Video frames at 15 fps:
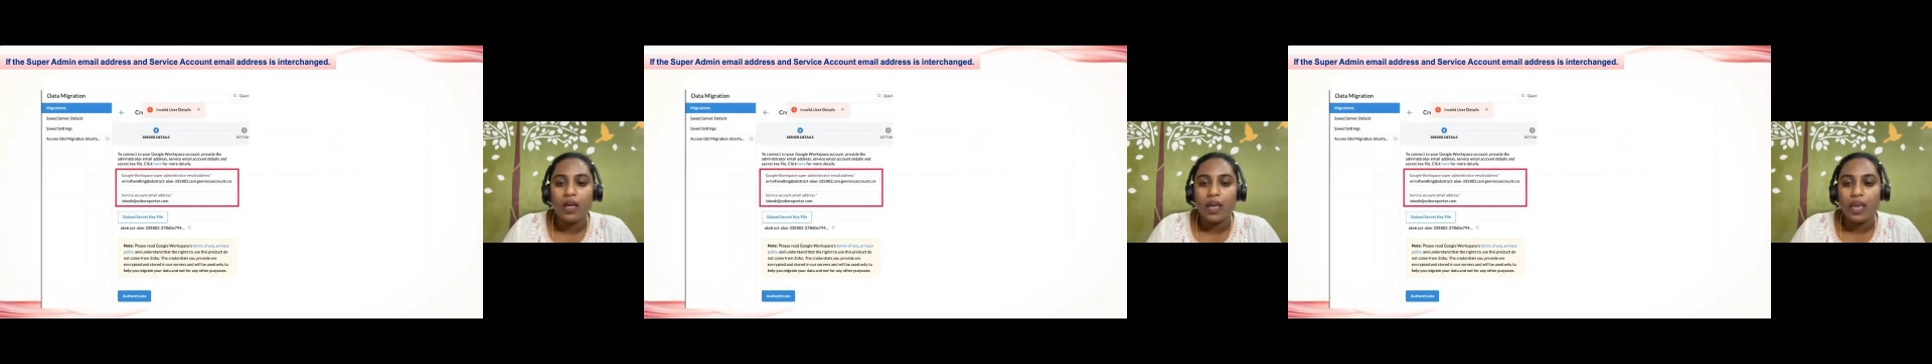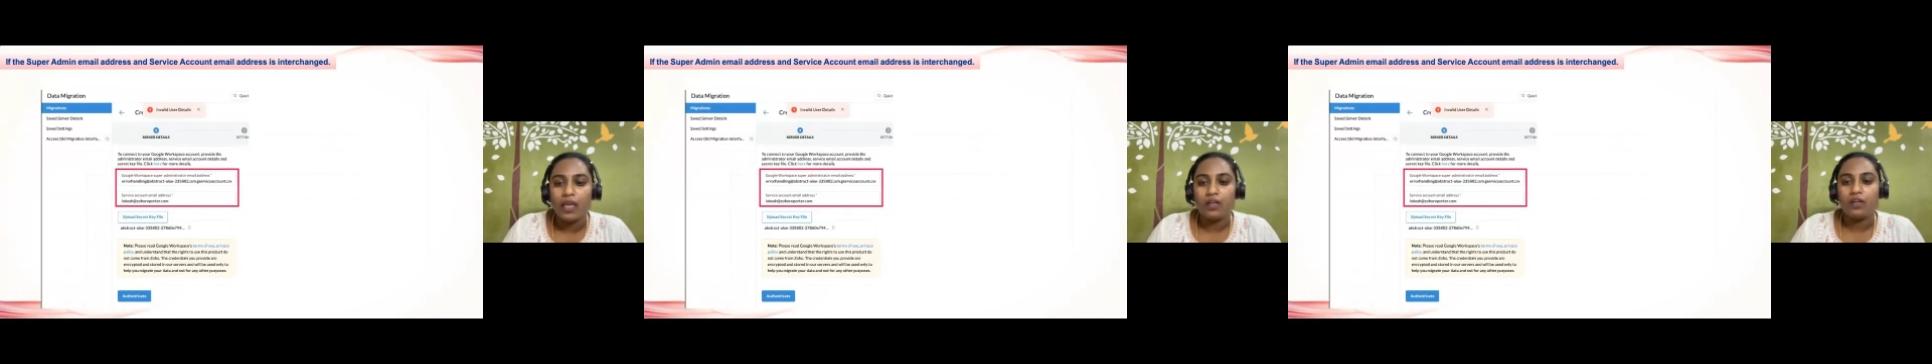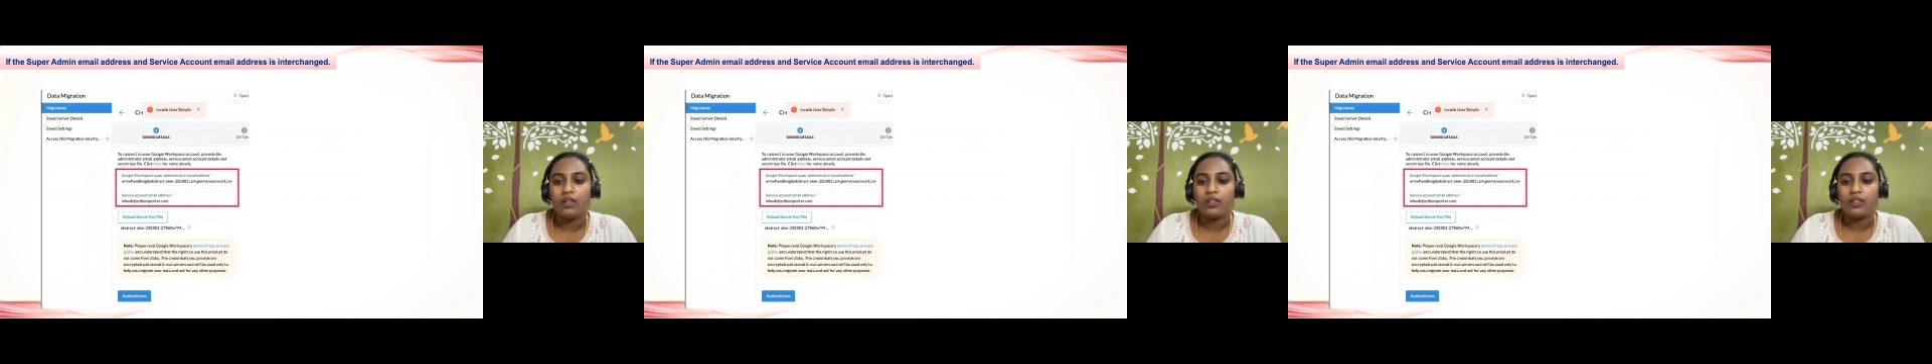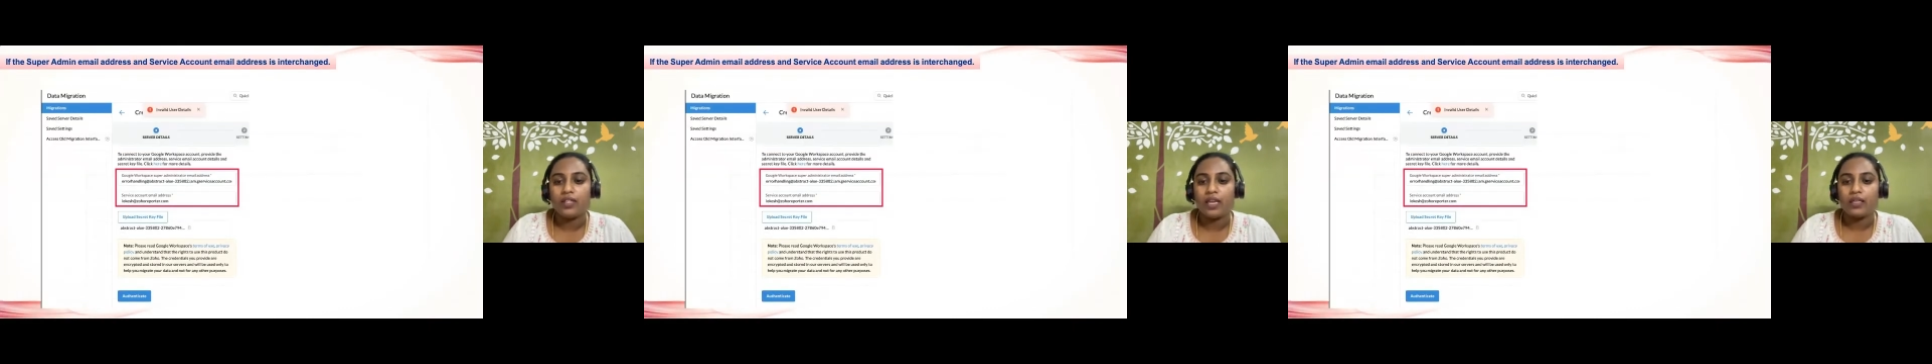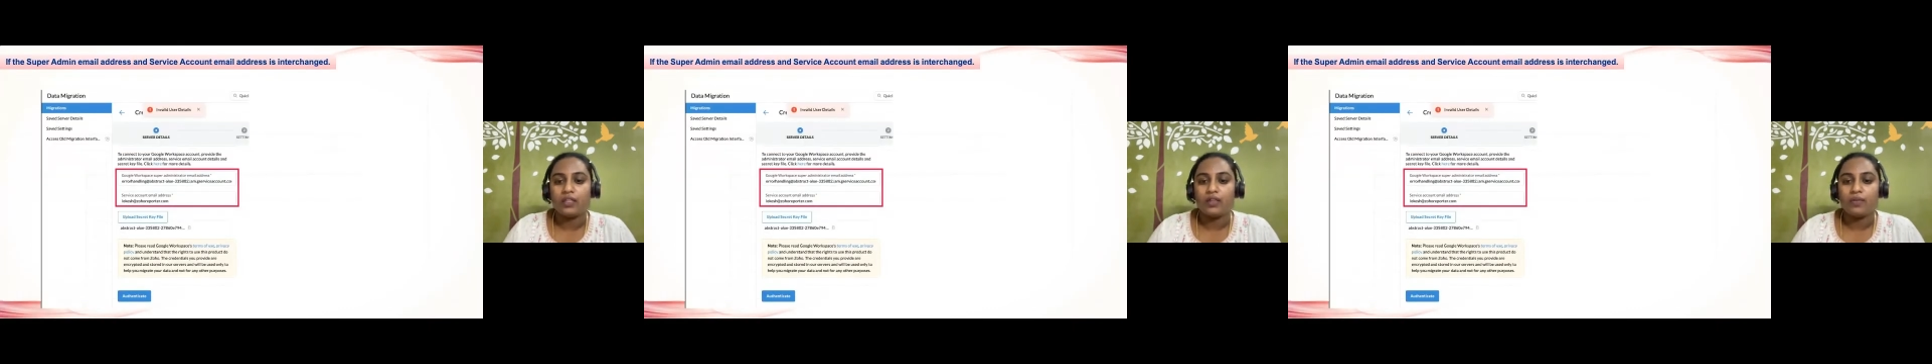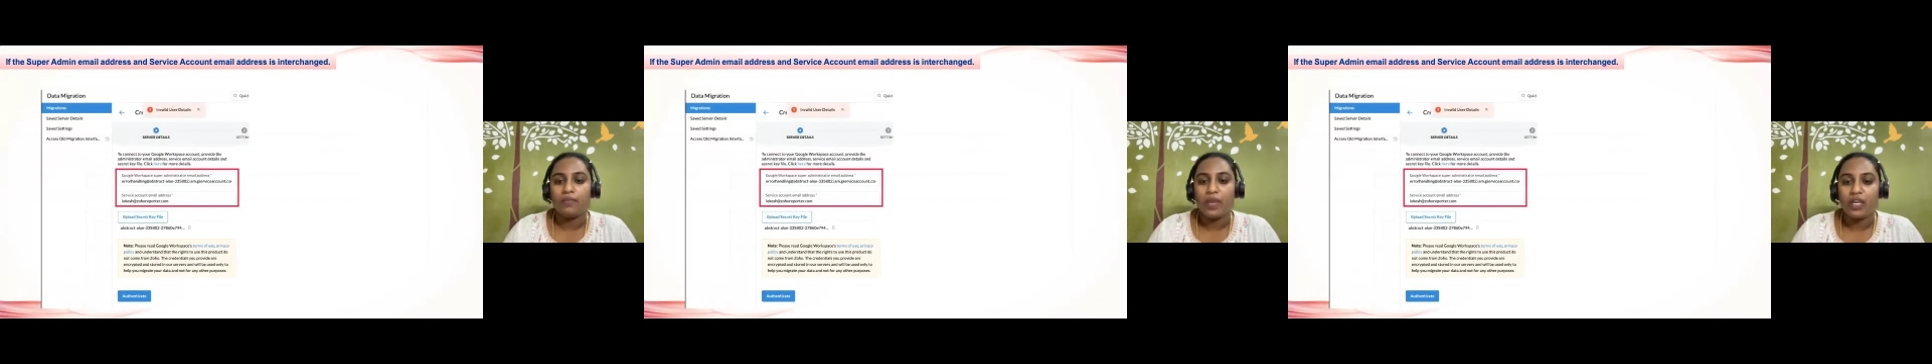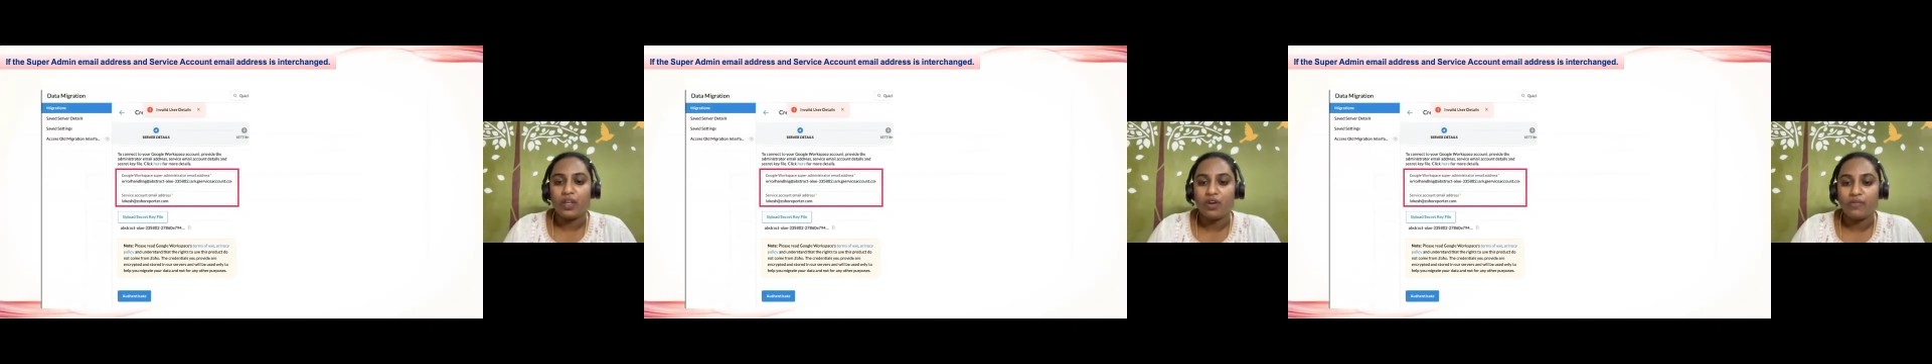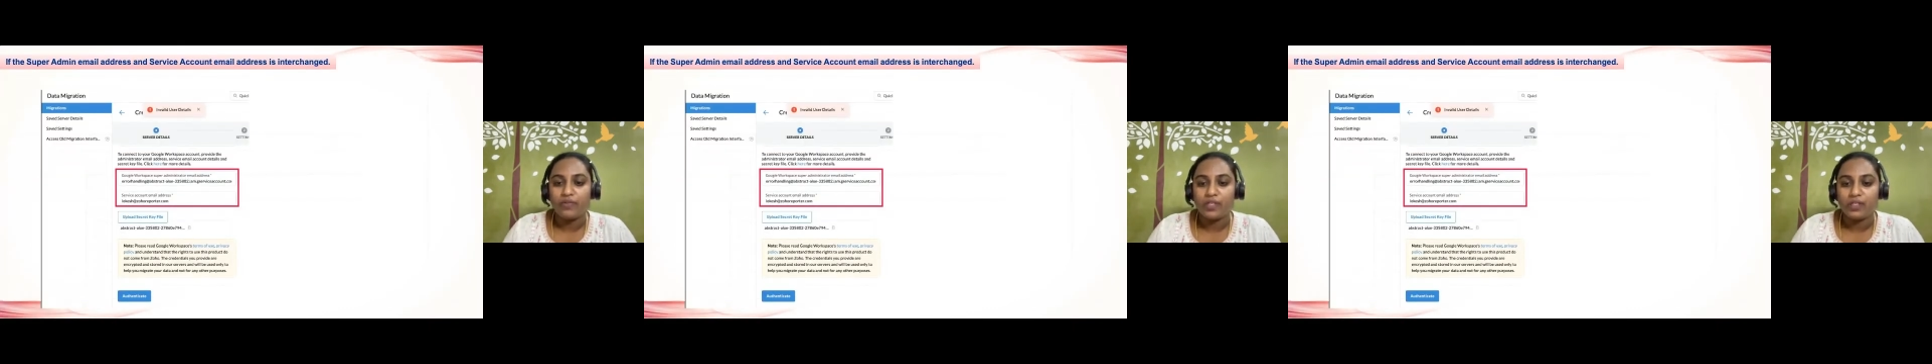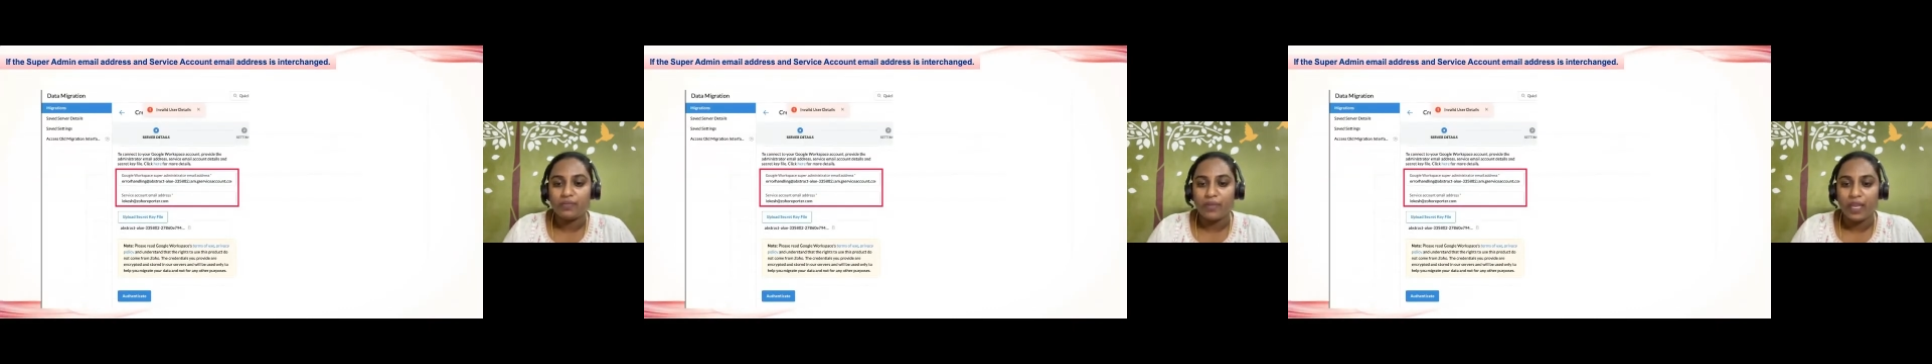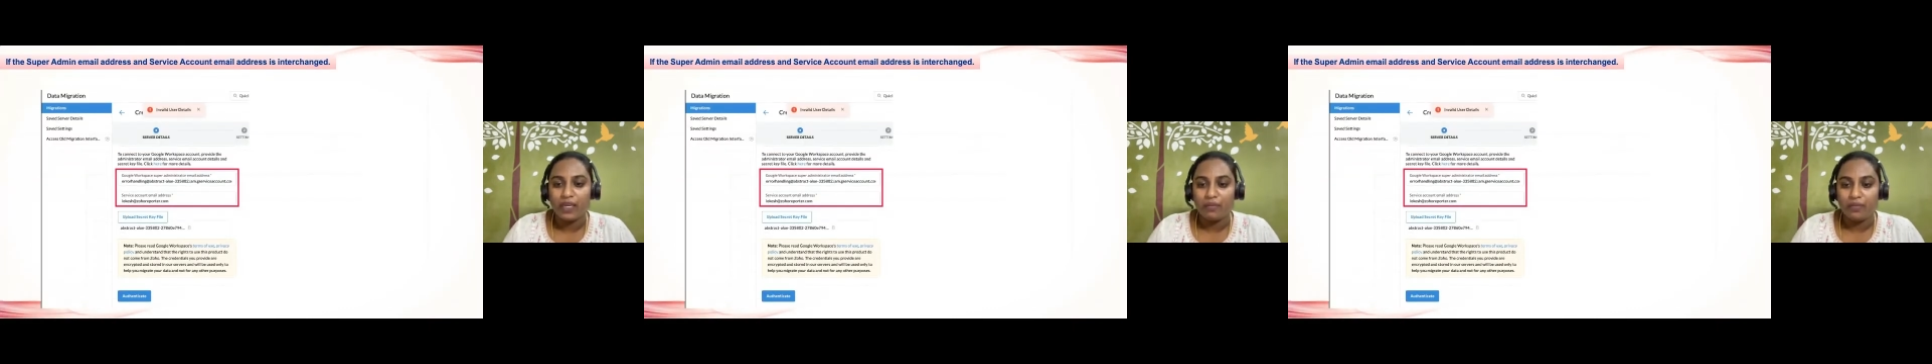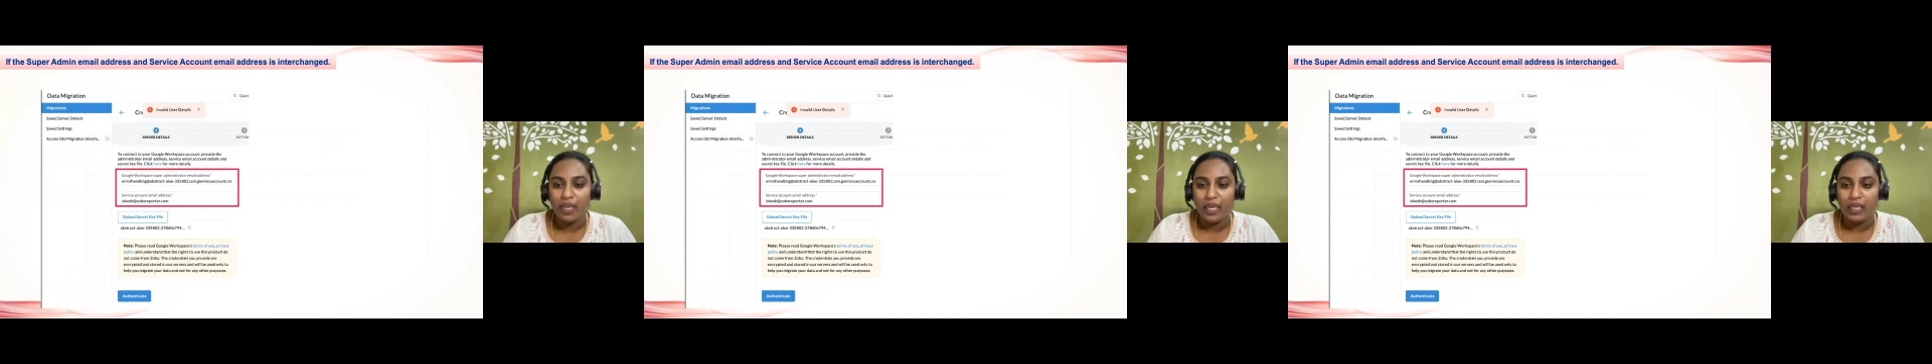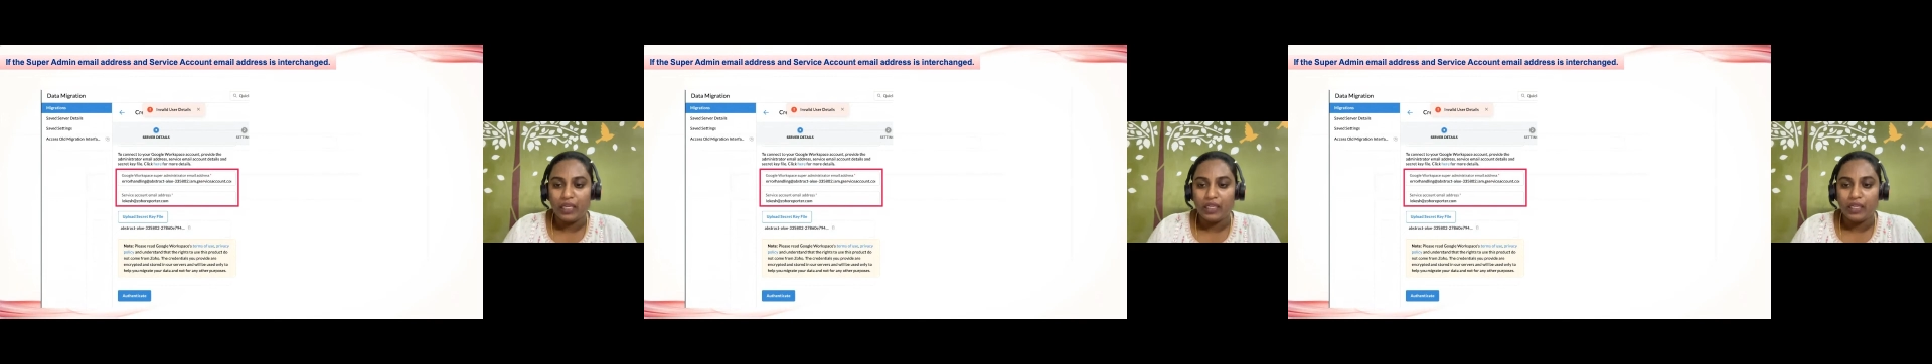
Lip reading: error that many of us might make.